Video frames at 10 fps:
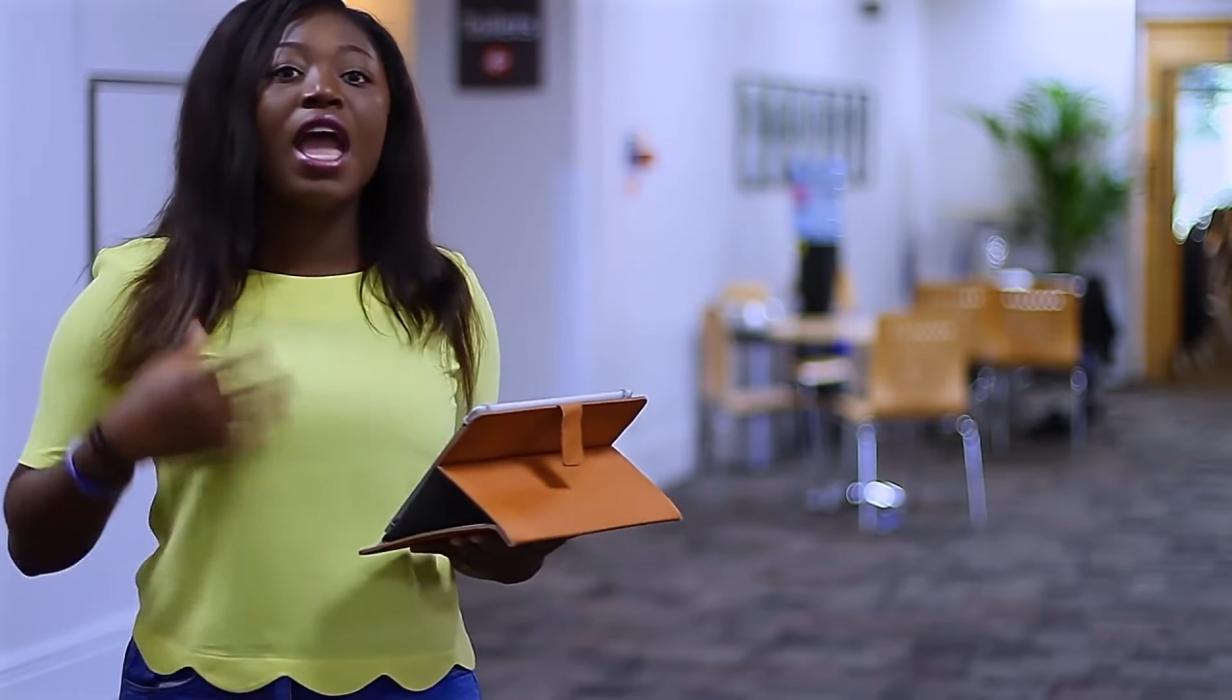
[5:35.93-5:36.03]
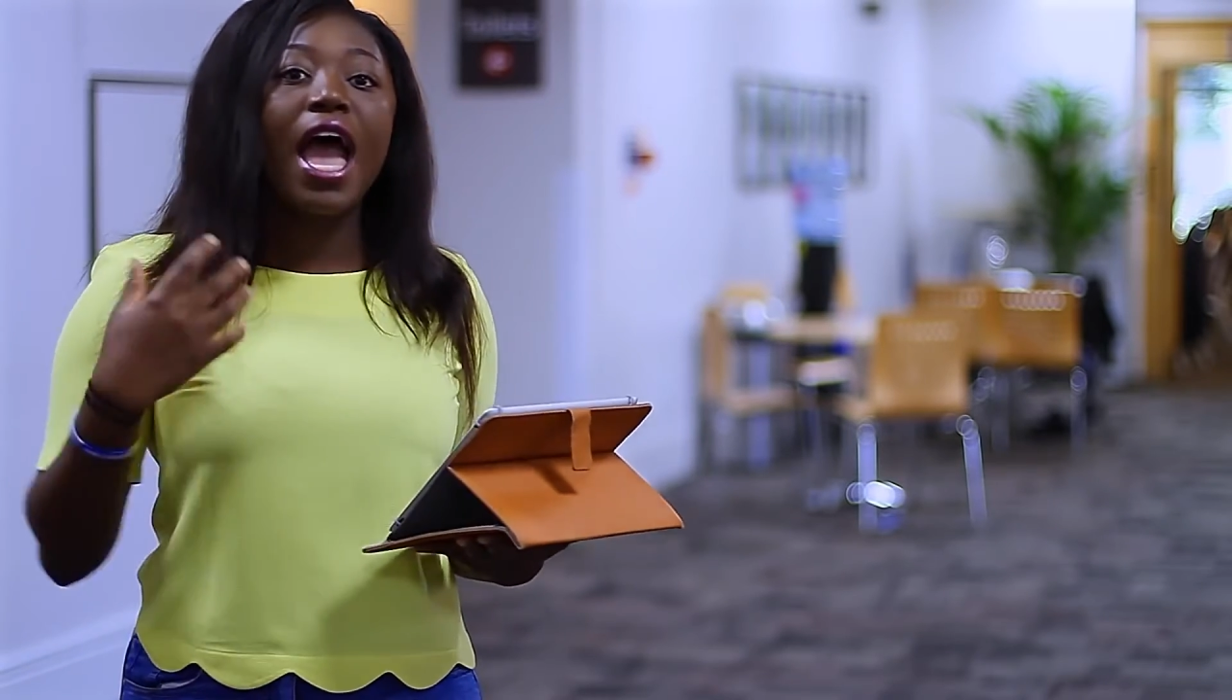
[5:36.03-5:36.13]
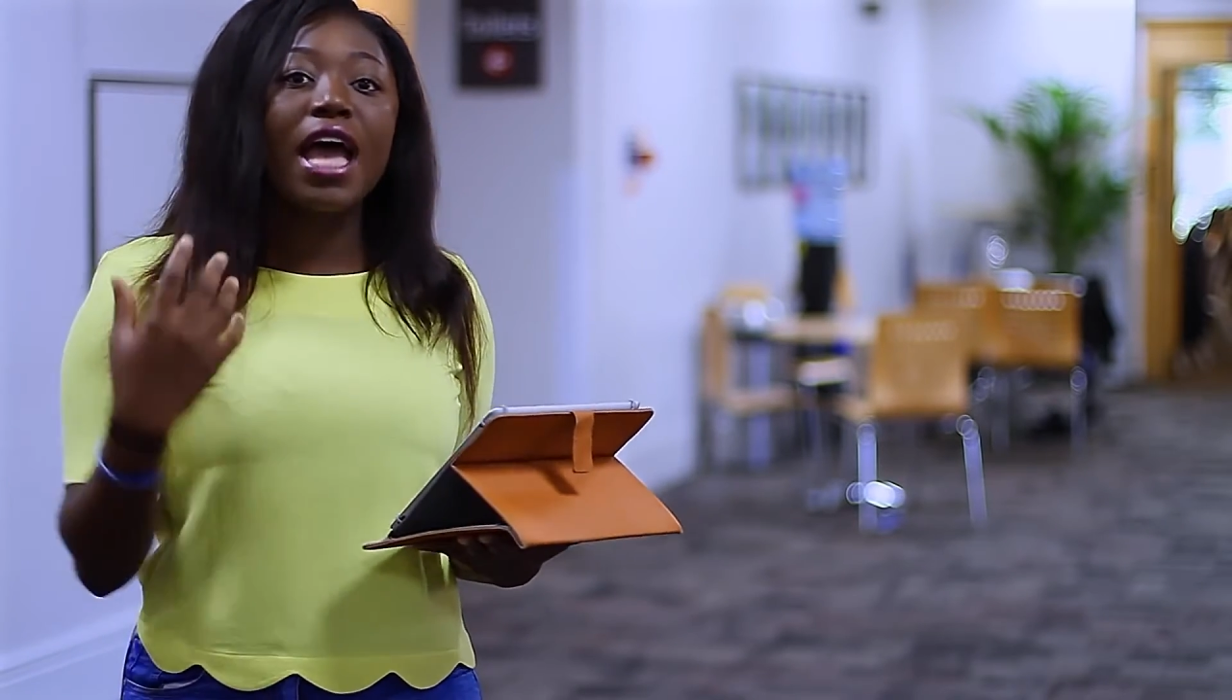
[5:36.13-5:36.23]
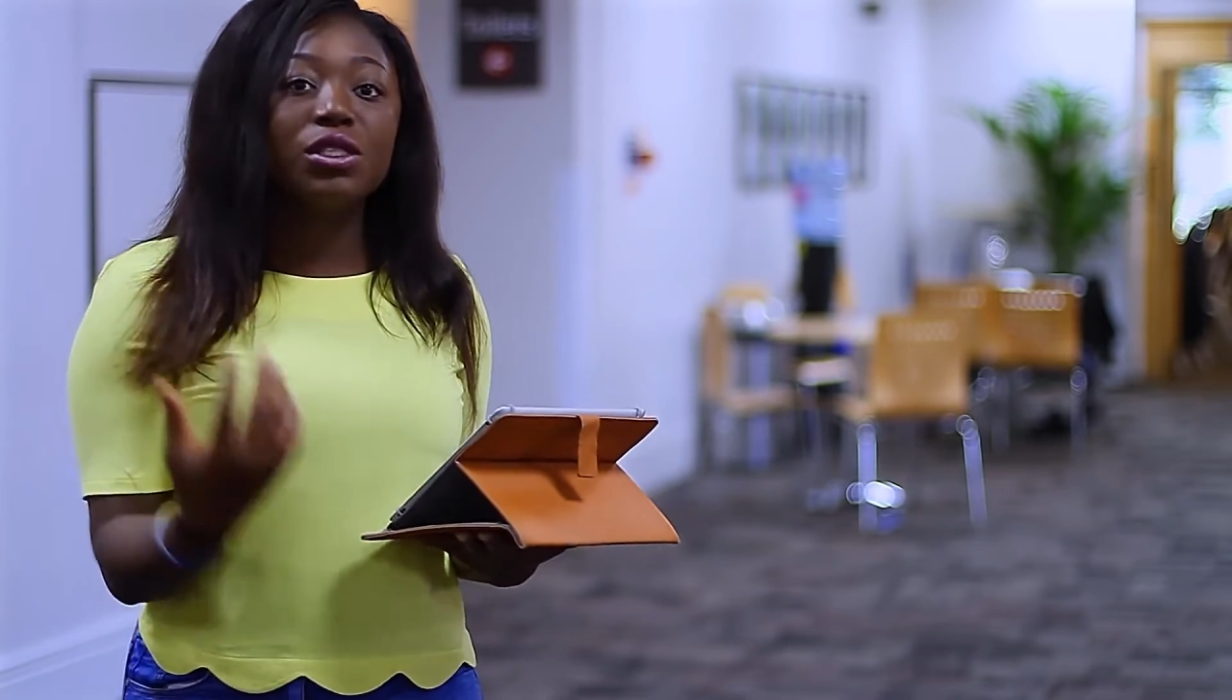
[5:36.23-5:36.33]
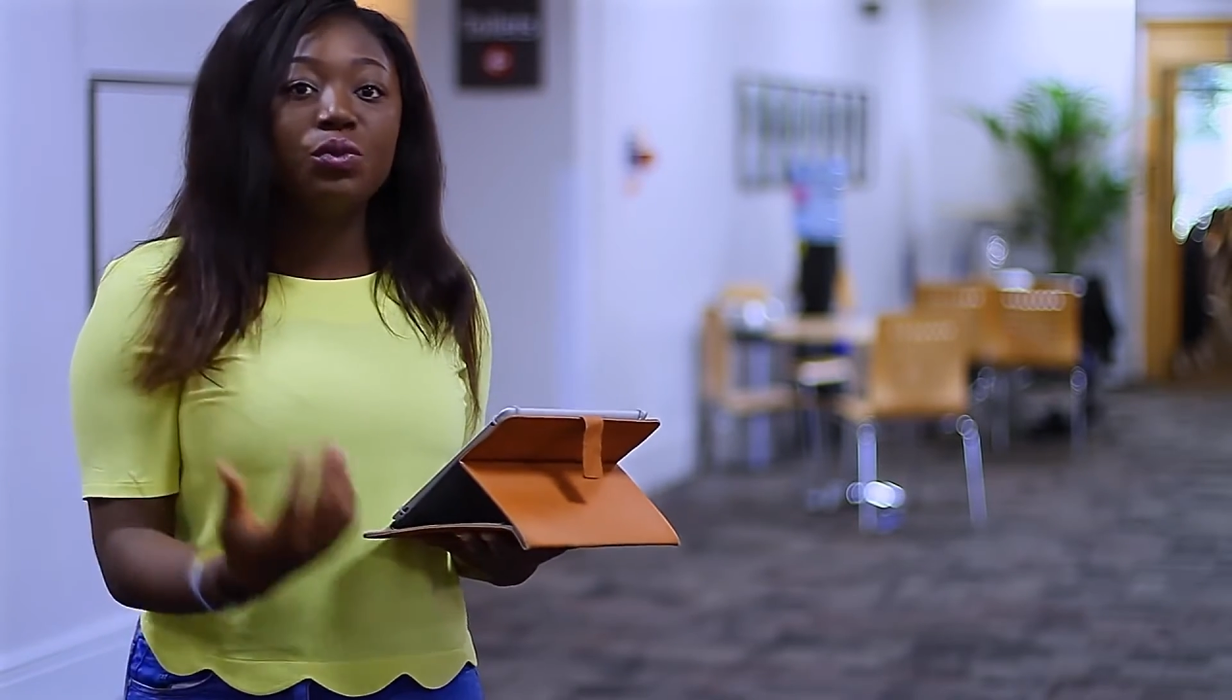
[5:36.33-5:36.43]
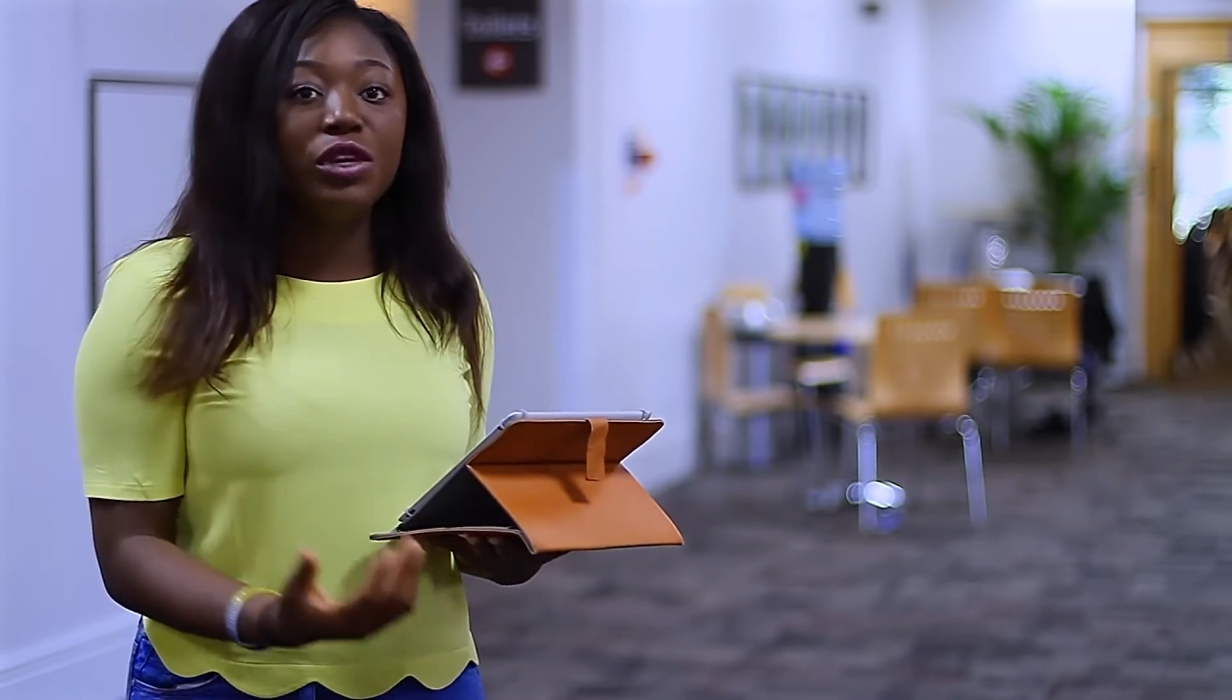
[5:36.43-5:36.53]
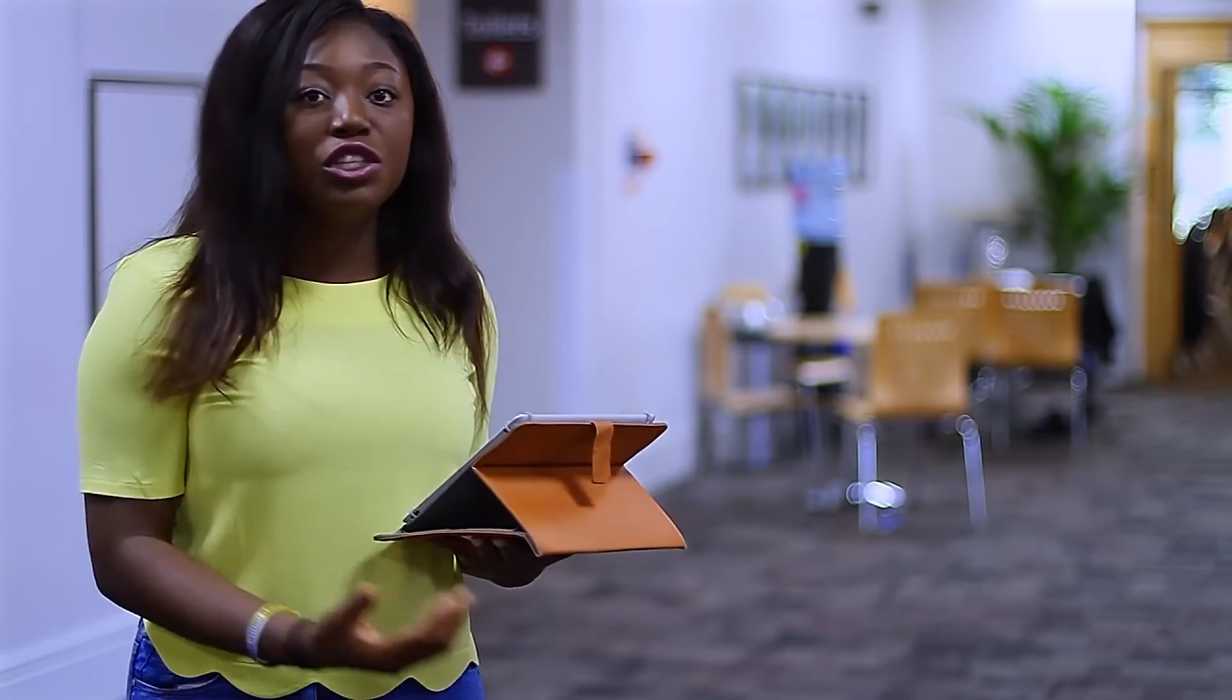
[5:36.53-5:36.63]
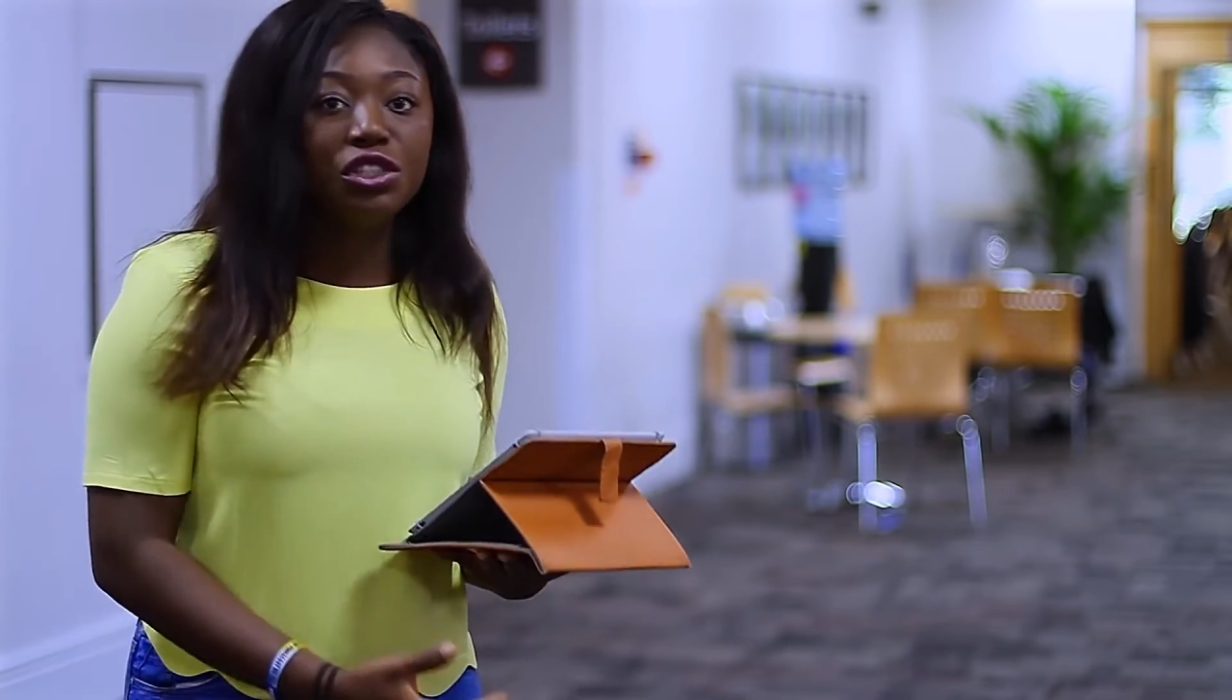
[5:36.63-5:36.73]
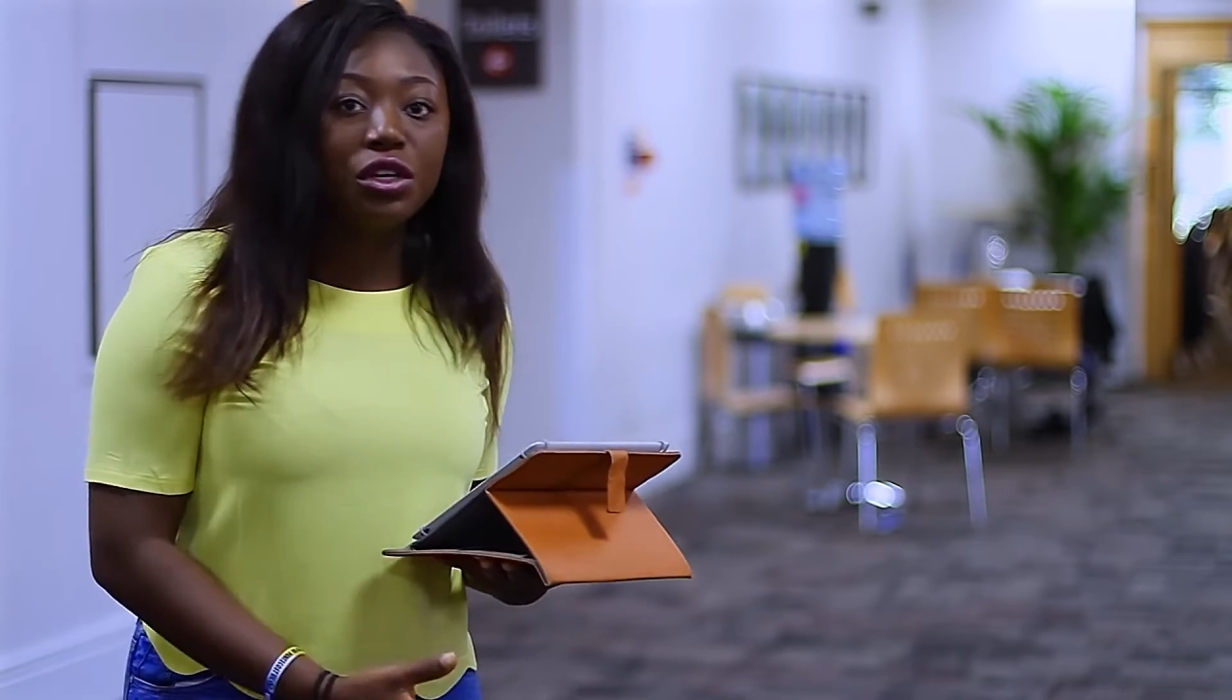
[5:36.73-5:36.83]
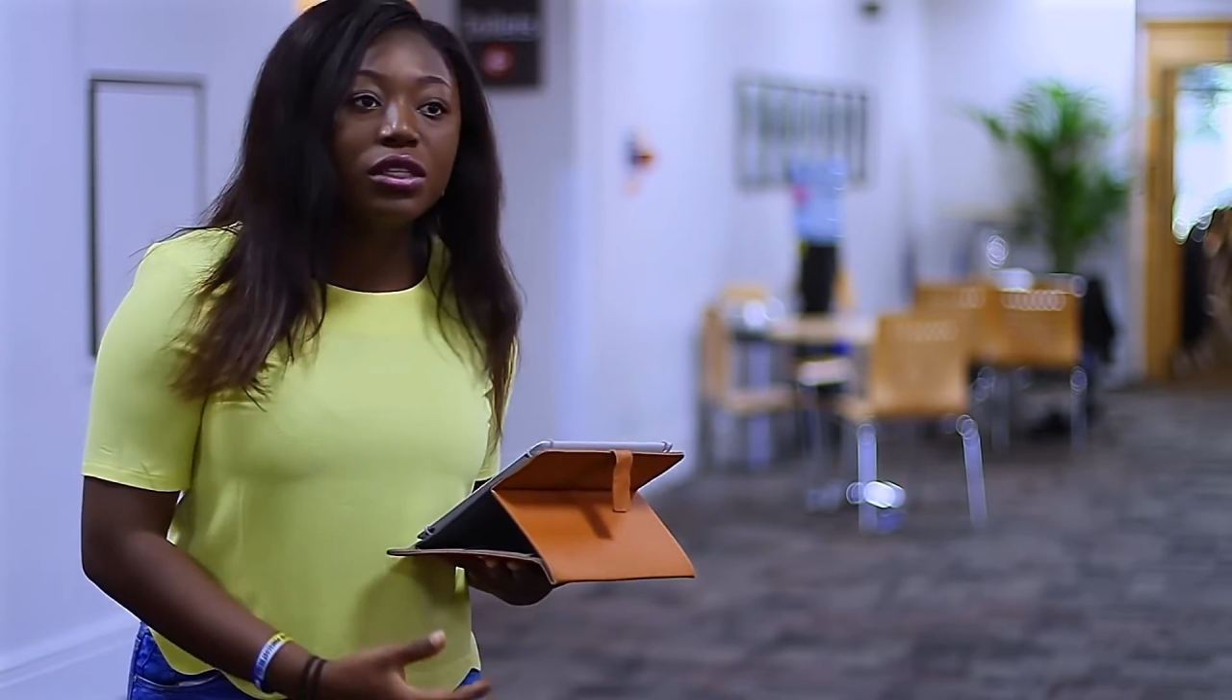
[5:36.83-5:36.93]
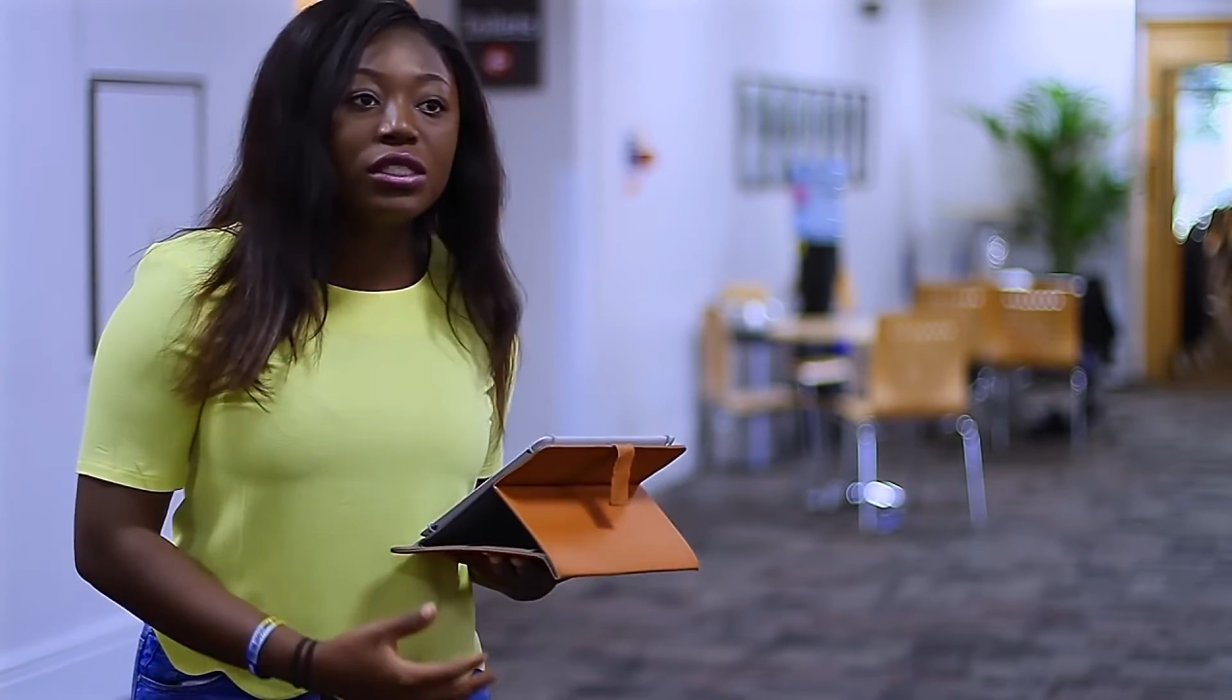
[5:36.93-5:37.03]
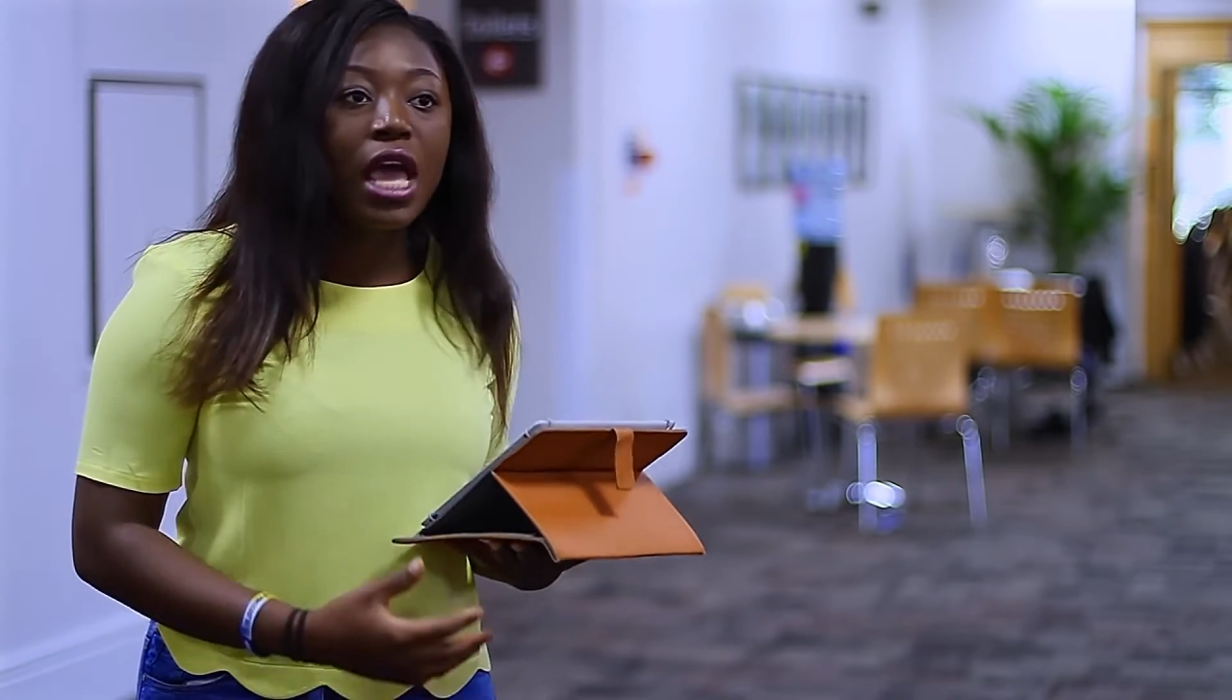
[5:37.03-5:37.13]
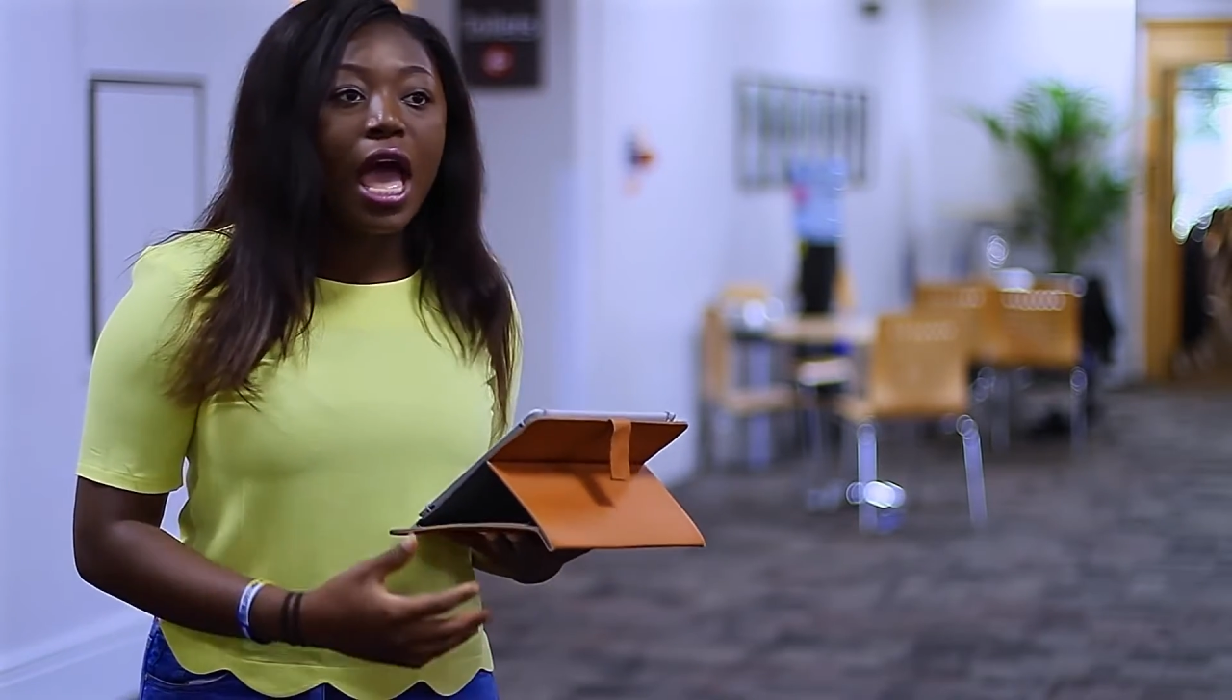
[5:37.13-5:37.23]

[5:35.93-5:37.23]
as we should,